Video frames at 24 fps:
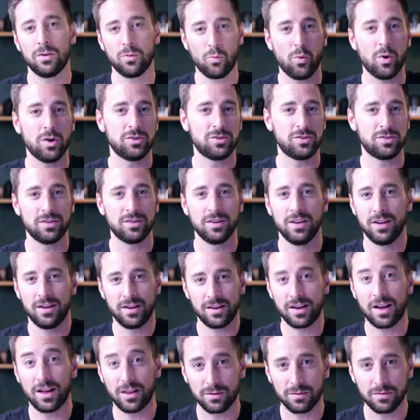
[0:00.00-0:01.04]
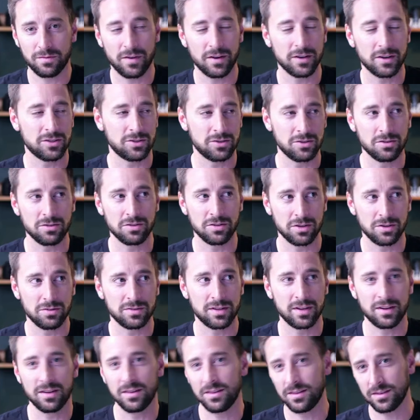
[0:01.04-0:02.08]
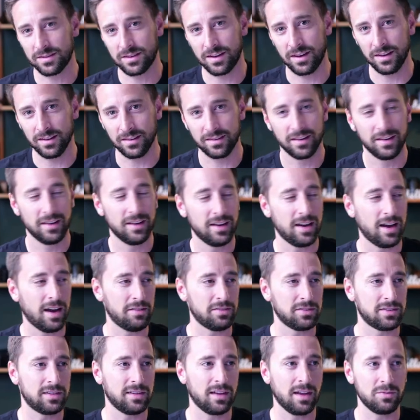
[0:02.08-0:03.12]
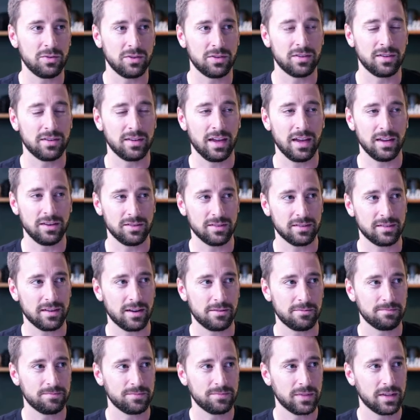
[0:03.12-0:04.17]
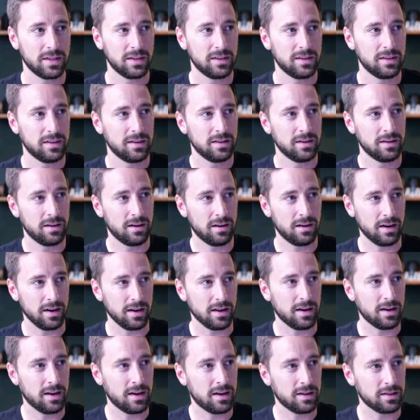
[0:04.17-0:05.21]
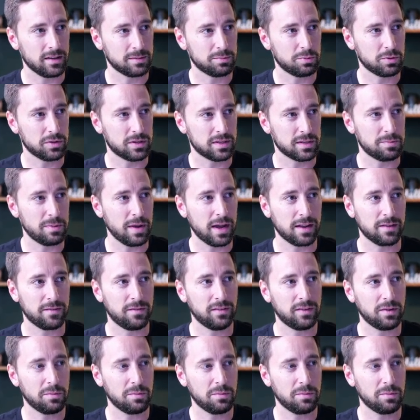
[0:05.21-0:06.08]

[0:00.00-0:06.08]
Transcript: on which color function you're using. In this case, obviously I'm using HSL. All right, uh, let's put this back at